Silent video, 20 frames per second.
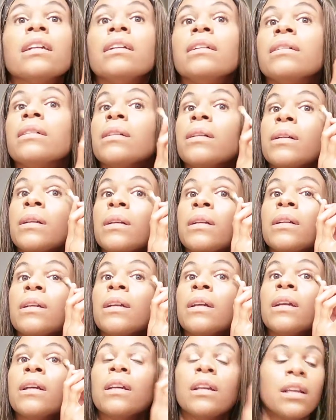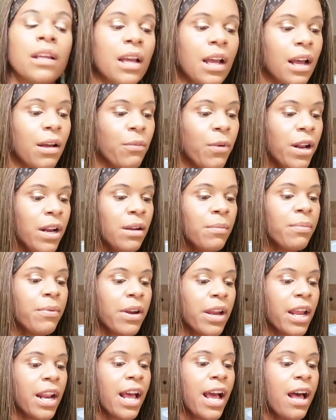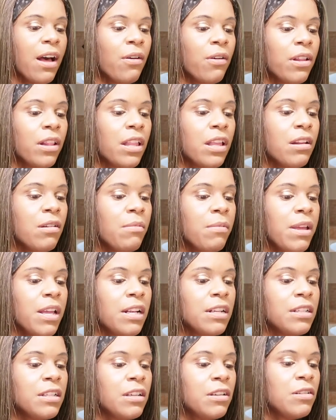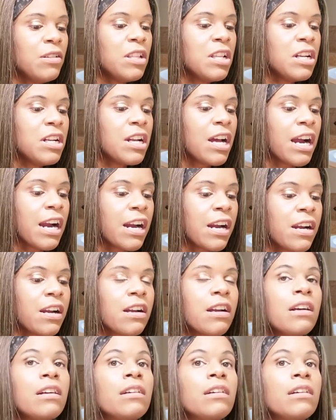I want to bring it out a little bit to the dark.